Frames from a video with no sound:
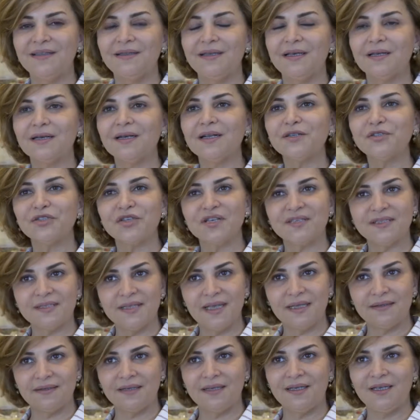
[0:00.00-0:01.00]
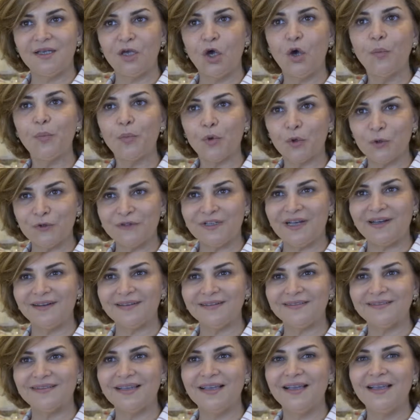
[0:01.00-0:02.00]
they're not just getting a
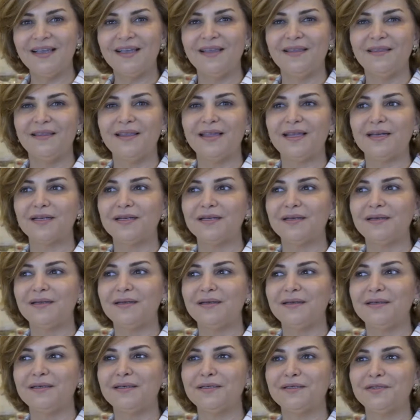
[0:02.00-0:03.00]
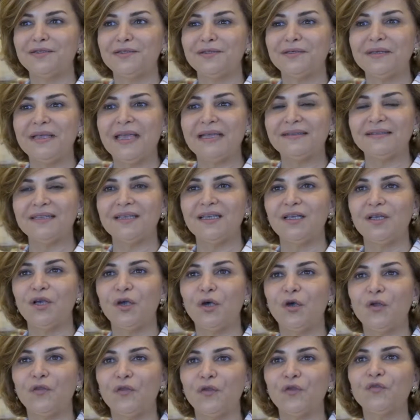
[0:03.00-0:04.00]
product, they're uh, getting
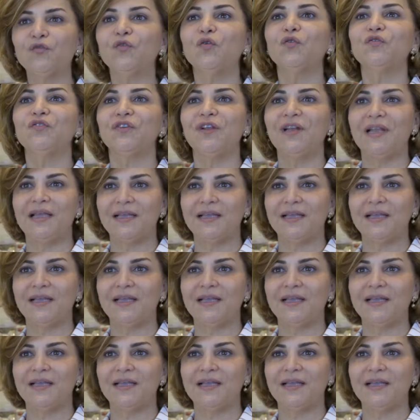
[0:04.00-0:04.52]
the total